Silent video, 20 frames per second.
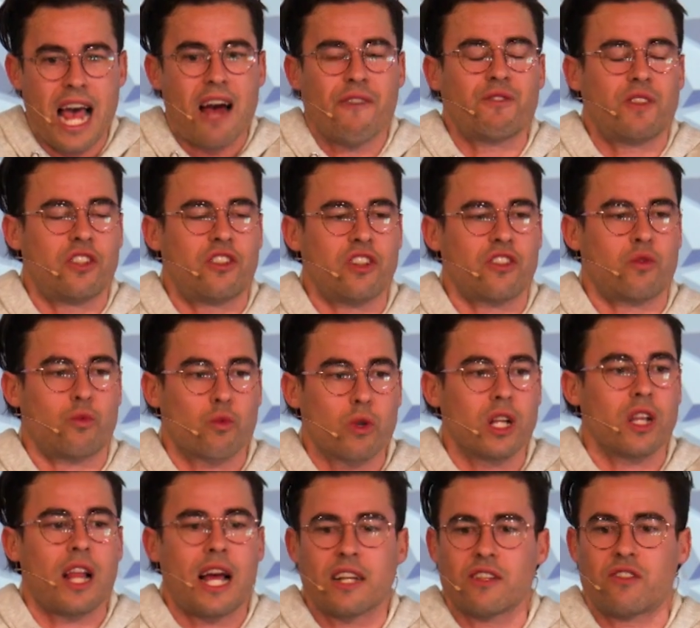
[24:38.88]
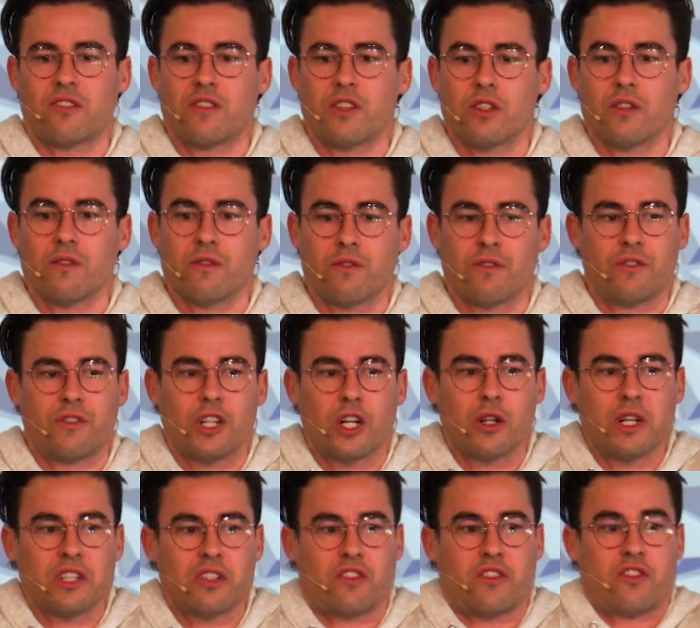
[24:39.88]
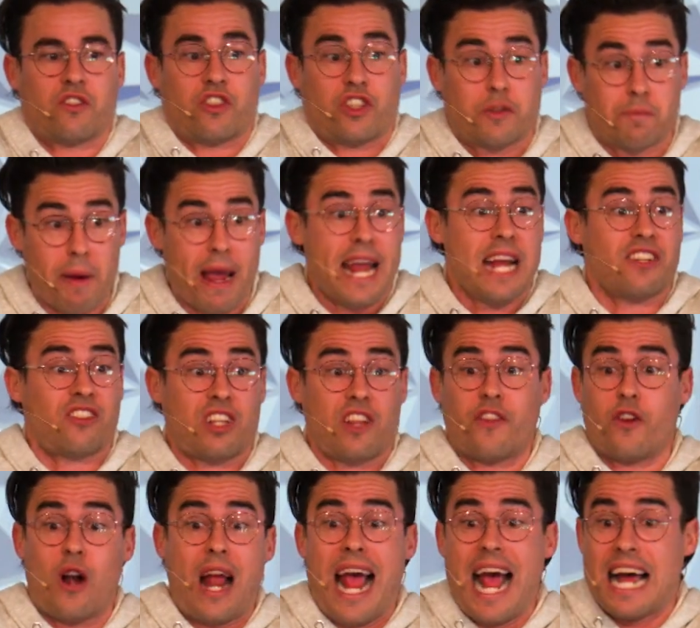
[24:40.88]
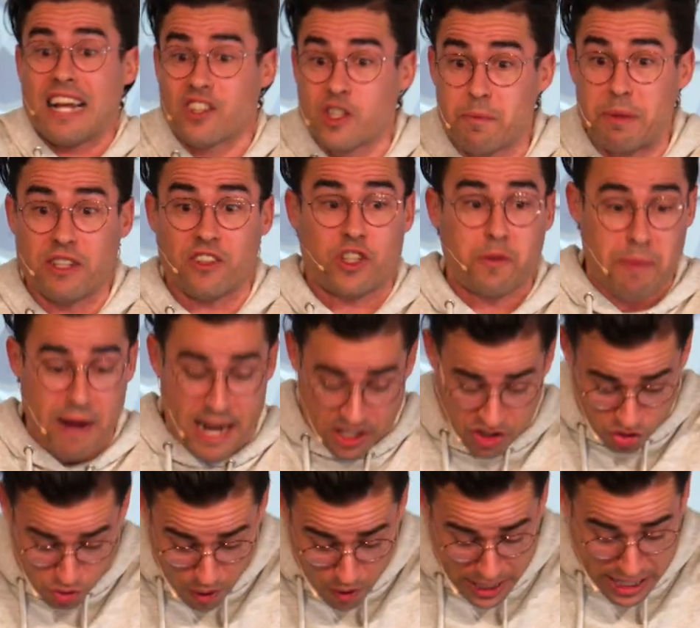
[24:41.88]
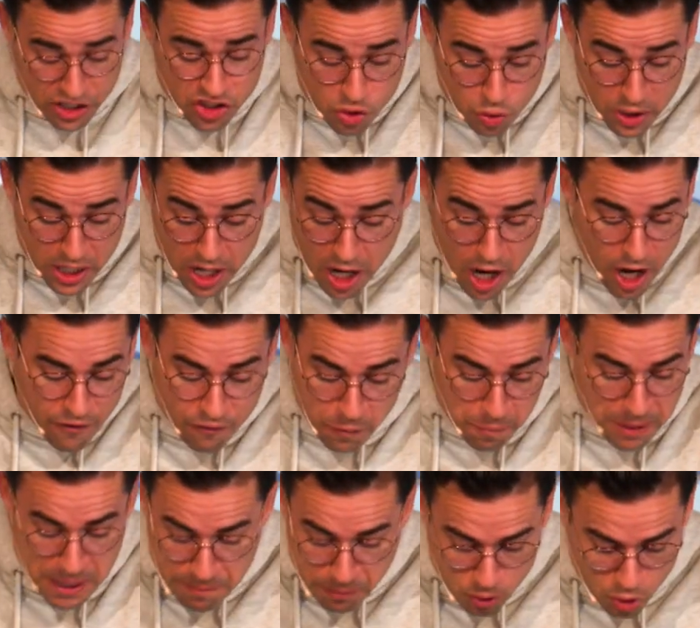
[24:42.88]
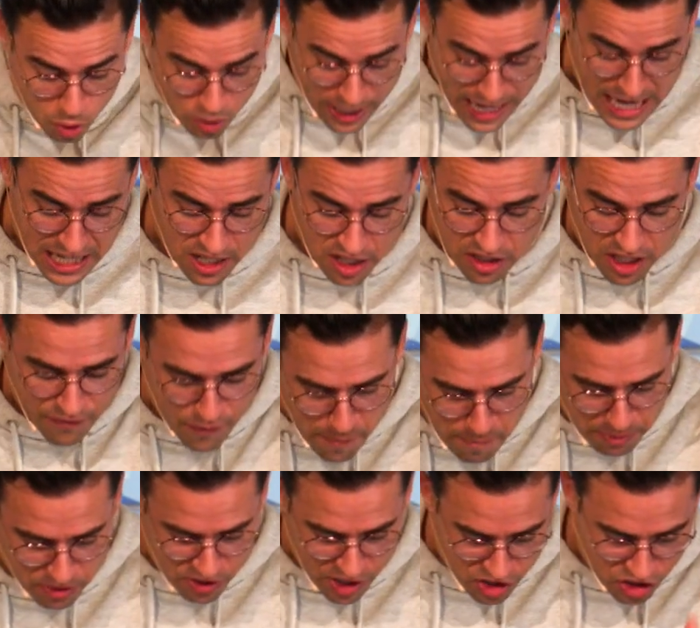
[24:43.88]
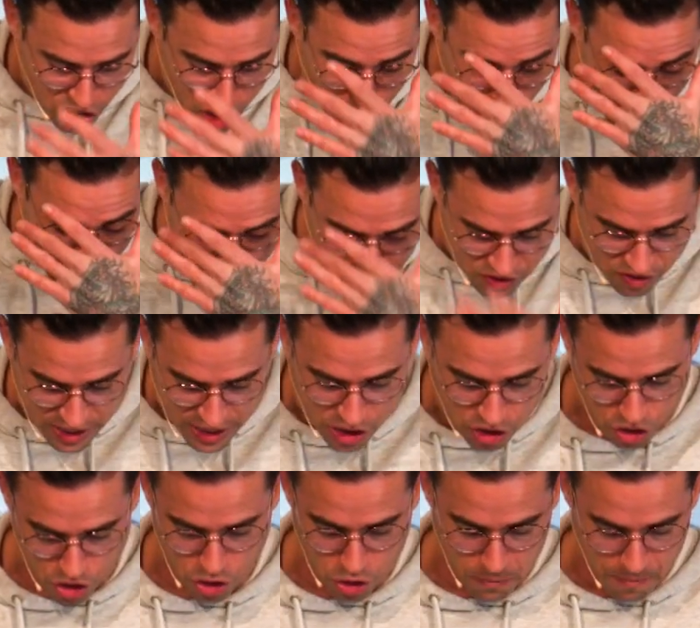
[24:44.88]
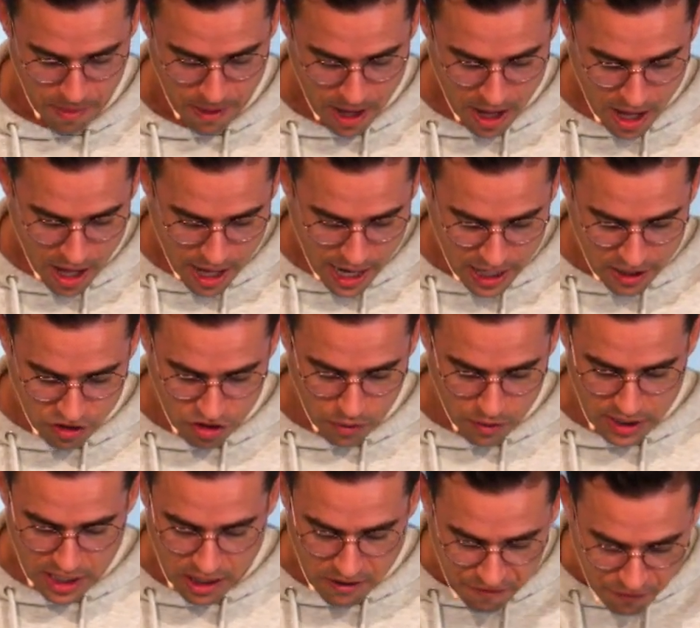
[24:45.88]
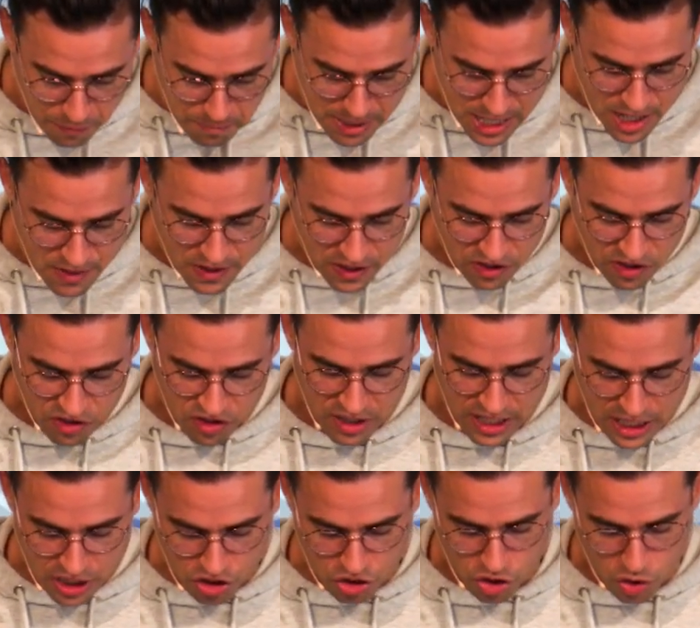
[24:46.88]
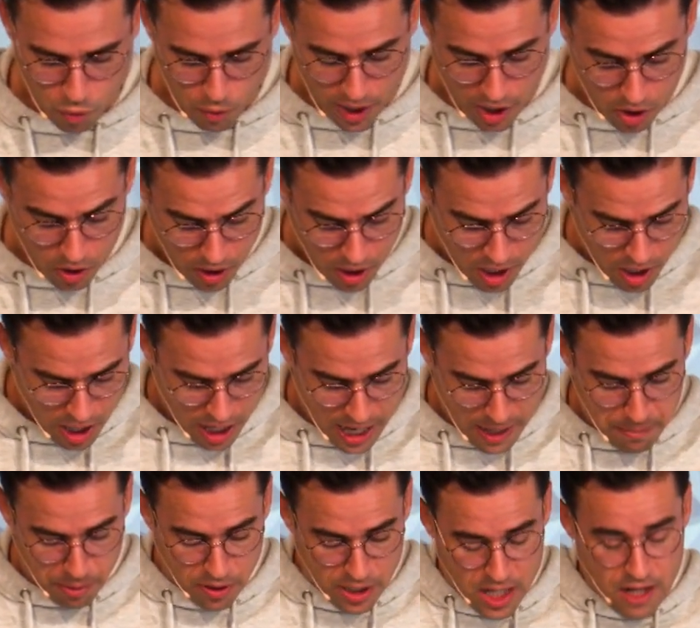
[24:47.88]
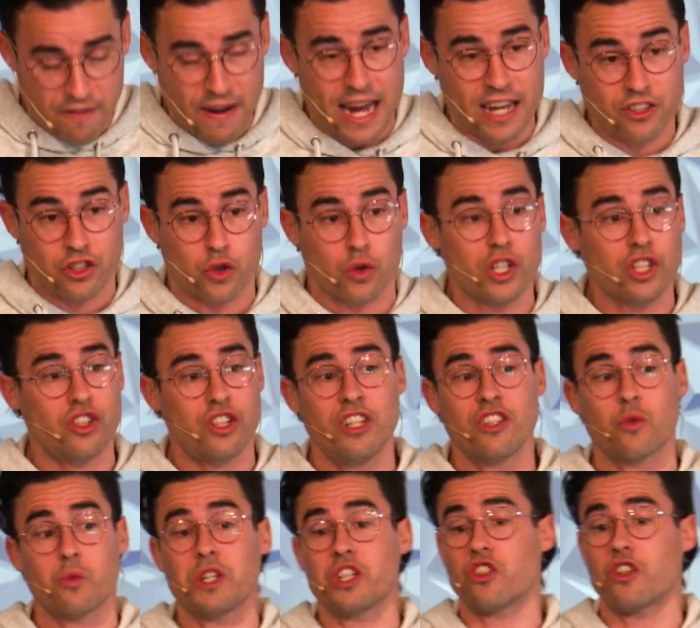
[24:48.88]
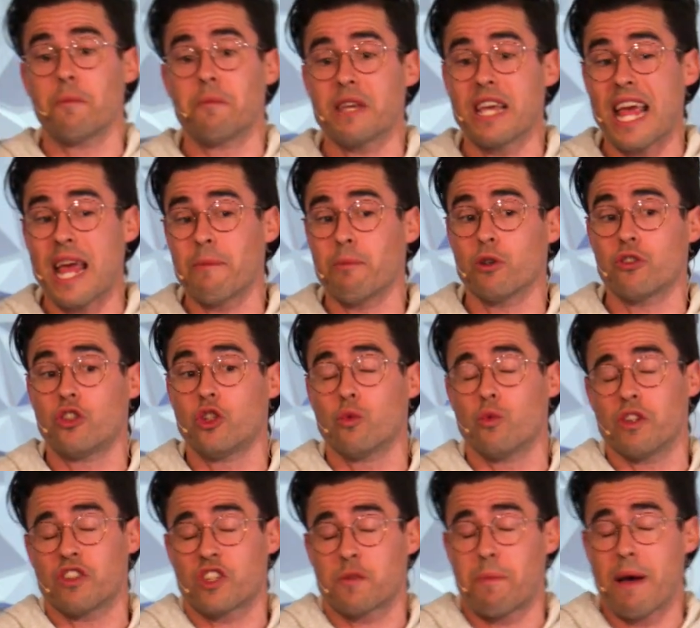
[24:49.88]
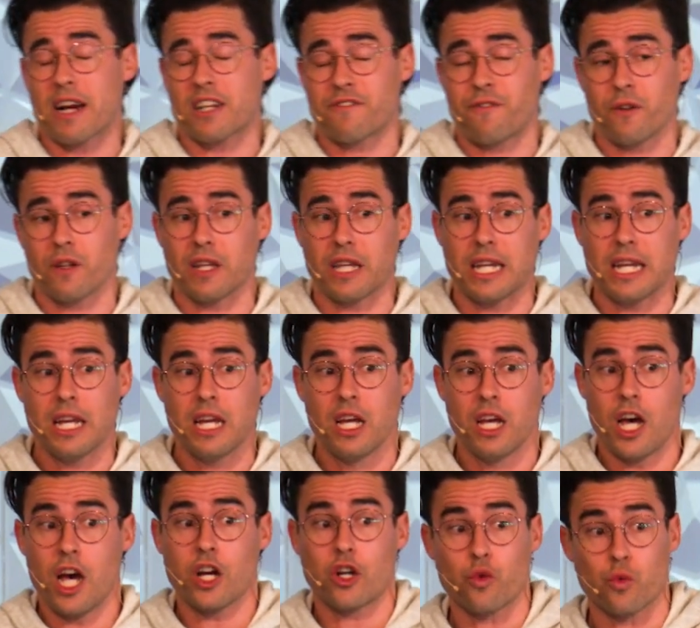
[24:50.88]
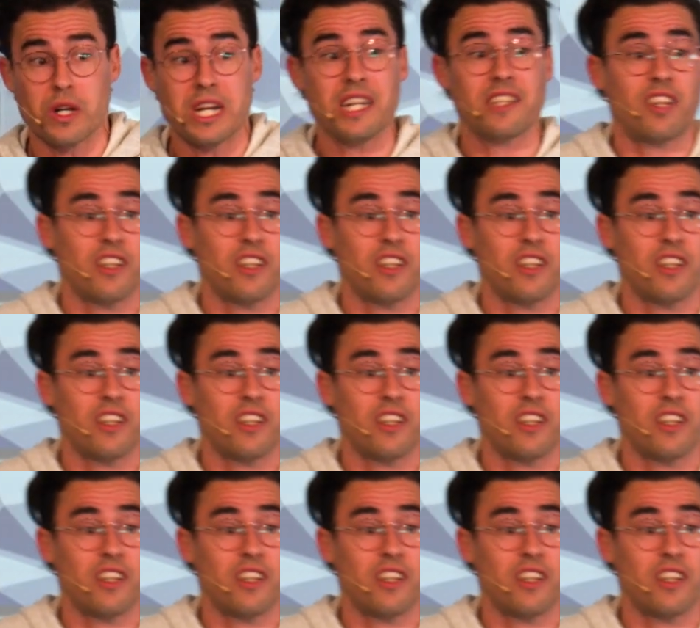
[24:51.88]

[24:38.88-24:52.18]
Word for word: have to just realize there, there is space and there has been space throughout history for people who land in a different position on this issue. And so, again, for me, this is an issue where I believe as Christians we should be able to respectfully agree